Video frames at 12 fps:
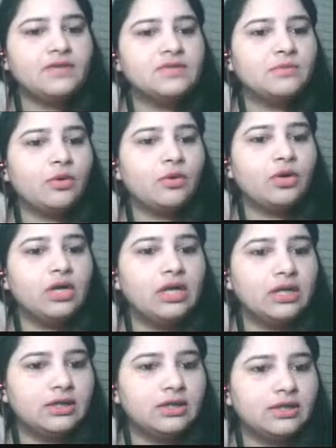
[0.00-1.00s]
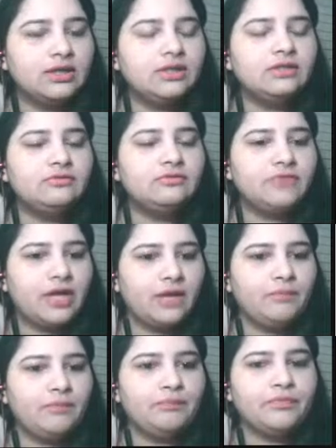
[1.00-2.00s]
it's about learning the
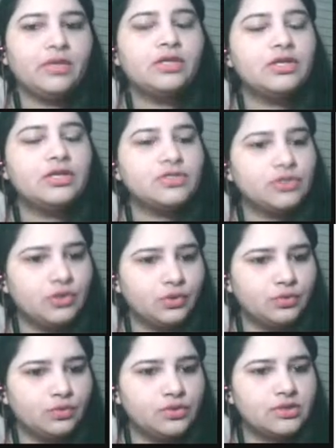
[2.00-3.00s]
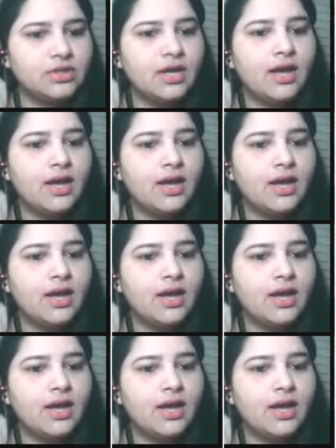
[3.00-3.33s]
way it is used